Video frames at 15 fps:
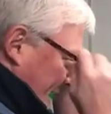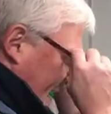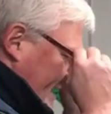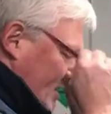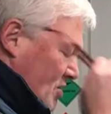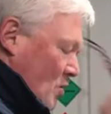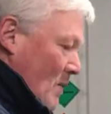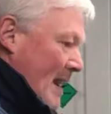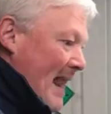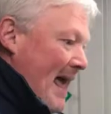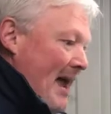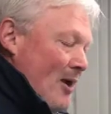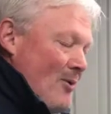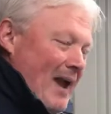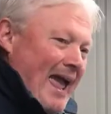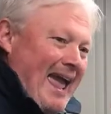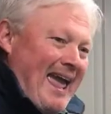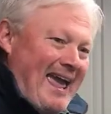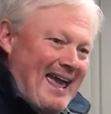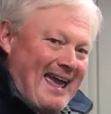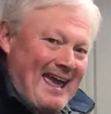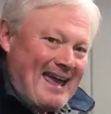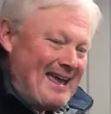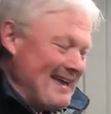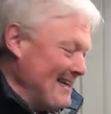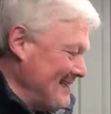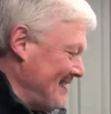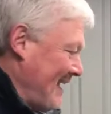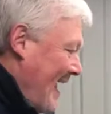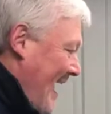is to allow air
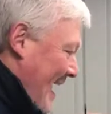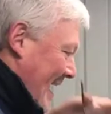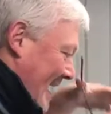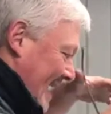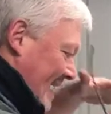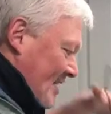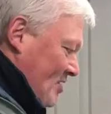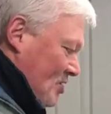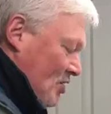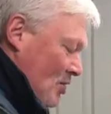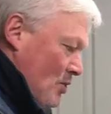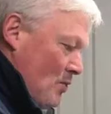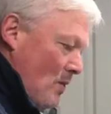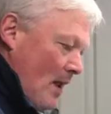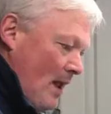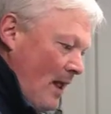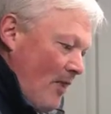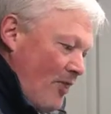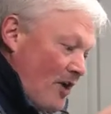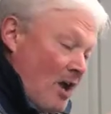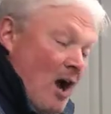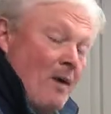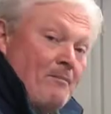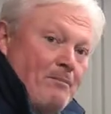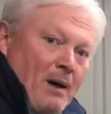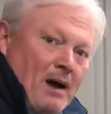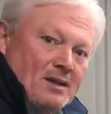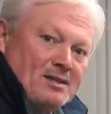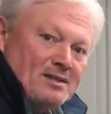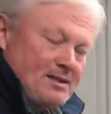to get into the
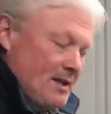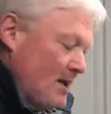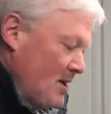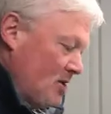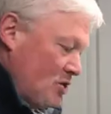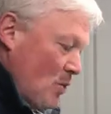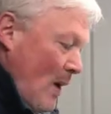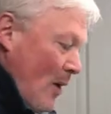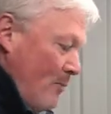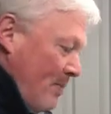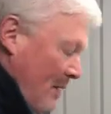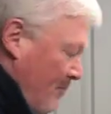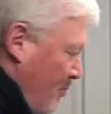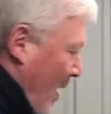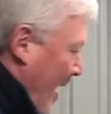compost to help it